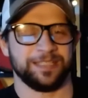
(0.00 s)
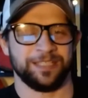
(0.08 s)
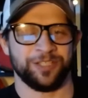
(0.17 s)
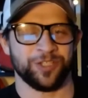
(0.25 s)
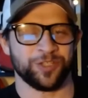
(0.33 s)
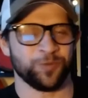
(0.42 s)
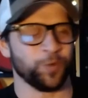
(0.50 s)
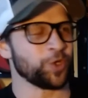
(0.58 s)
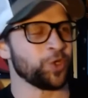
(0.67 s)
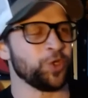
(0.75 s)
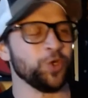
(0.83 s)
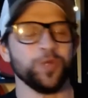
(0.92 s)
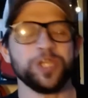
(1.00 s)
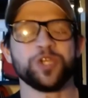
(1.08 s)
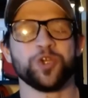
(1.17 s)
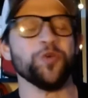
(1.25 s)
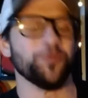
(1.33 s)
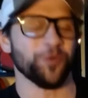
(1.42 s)
It's just, we
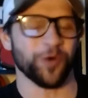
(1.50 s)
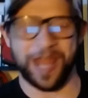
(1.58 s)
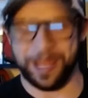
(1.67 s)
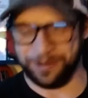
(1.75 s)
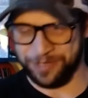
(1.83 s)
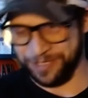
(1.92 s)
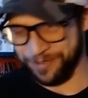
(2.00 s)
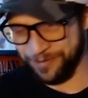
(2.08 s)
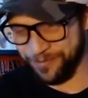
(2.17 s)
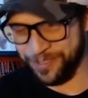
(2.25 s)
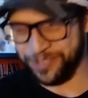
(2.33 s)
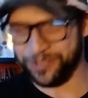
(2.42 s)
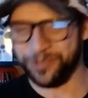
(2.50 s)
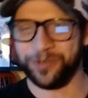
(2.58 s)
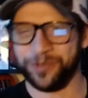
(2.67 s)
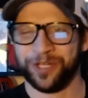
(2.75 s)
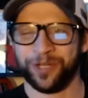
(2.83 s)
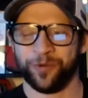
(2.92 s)
goof around here.
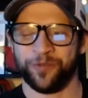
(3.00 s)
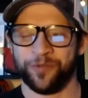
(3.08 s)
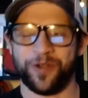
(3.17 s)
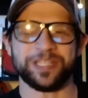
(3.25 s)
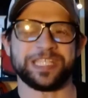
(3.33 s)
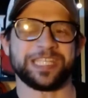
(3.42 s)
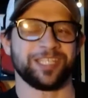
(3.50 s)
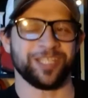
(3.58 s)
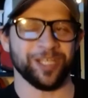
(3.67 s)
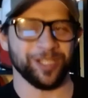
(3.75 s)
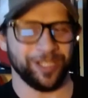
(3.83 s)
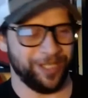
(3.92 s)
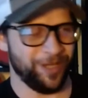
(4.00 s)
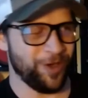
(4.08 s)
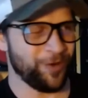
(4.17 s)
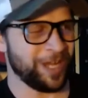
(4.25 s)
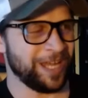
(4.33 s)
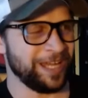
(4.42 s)
We're very silly,
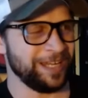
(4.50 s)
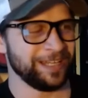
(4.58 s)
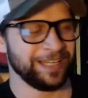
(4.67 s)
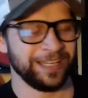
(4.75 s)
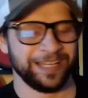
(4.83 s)
okay?